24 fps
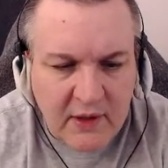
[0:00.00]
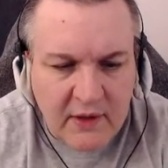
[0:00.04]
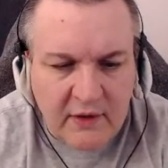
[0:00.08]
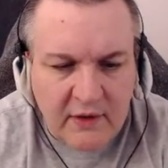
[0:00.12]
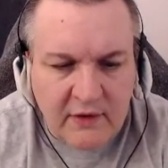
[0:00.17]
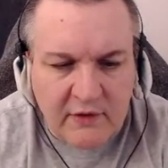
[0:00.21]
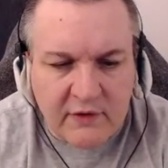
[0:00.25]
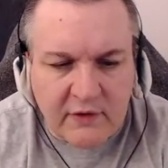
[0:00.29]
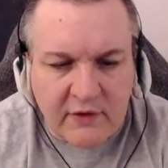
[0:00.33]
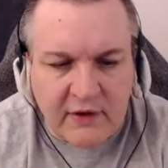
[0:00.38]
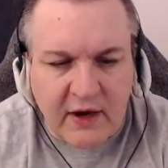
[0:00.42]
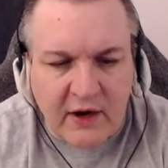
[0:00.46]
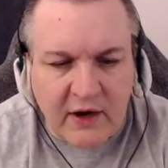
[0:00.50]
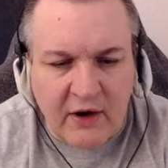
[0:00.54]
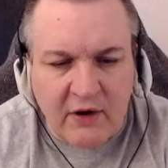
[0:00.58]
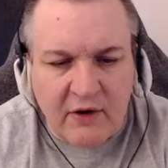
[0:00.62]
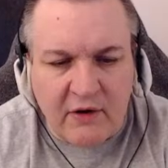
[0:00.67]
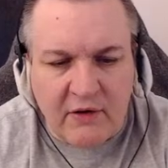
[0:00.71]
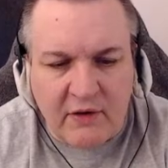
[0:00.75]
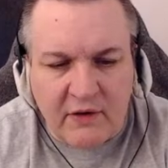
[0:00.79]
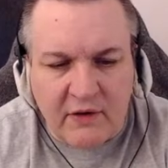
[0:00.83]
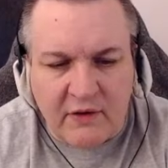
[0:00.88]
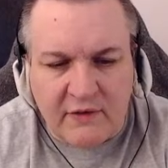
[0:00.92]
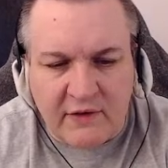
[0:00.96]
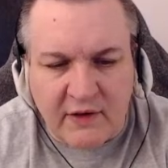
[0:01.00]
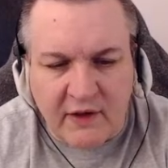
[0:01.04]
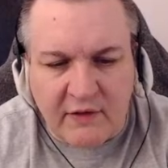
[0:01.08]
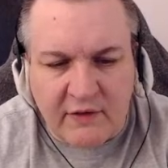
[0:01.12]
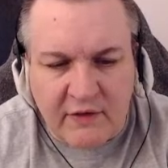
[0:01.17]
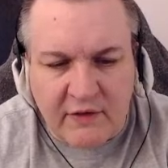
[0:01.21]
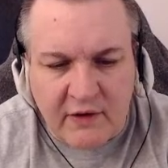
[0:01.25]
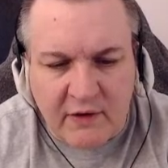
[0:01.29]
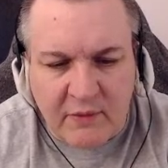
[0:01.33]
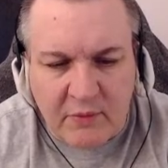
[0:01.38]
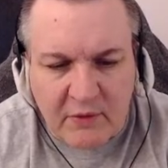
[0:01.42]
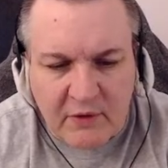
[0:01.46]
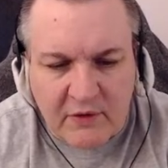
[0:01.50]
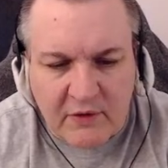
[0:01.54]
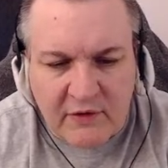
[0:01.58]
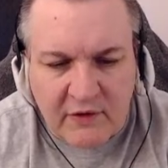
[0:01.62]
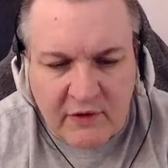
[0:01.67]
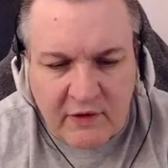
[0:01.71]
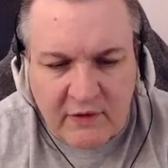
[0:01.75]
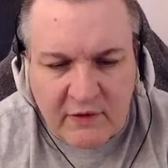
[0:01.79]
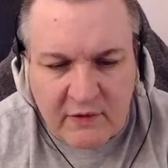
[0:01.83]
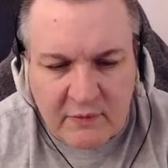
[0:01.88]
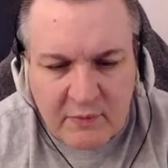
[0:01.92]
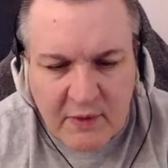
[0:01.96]
So Karen tells Hubert to
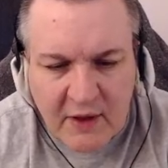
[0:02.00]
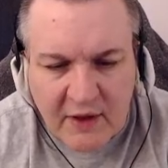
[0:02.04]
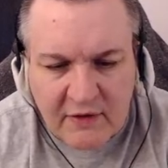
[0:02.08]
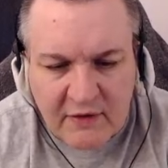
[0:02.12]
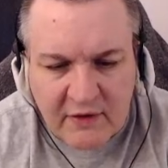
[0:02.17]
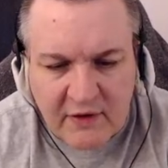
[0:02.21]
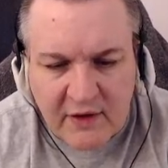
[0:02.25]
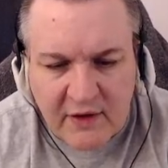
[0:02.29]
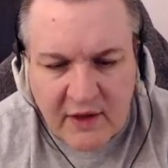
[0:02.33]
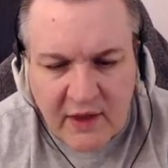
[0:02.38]
use his magic,